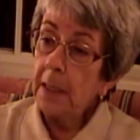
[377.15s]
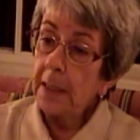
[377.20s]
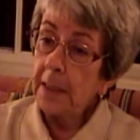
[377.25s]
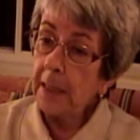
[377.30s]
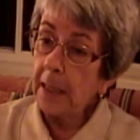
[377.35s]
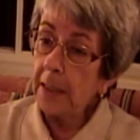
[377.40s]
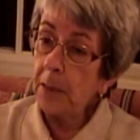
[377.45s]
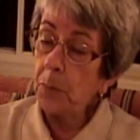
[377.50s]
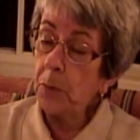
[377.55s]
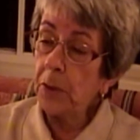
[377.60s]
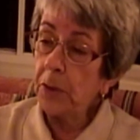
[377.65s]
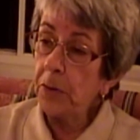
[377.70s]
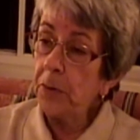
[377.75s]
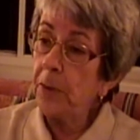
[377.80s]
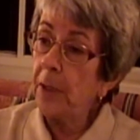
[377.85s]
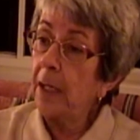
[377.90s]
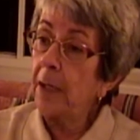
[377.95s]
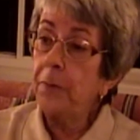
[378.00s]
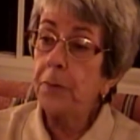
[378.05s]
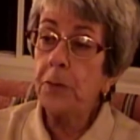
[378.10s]
the
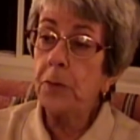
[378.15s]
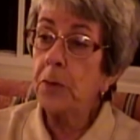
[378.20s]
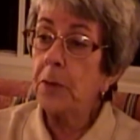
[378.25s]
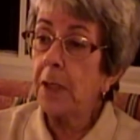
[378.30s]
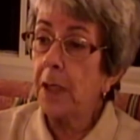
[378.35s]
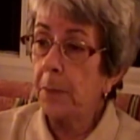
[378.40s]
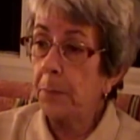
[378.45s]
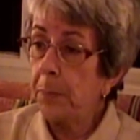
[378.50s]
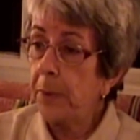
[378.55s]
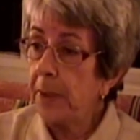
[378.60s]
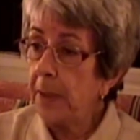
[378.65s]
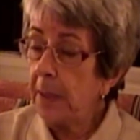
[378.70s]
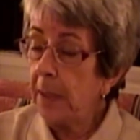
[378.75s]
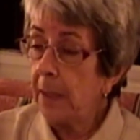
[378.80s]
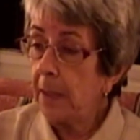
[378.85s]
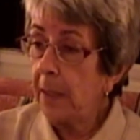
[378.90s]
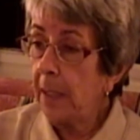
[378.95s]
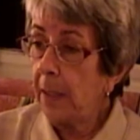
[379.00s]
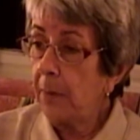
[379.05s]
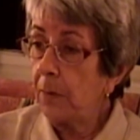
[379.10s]
United Fruit Company
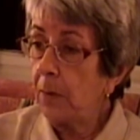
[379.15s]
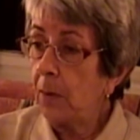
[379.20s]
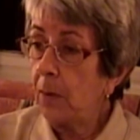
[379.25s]
and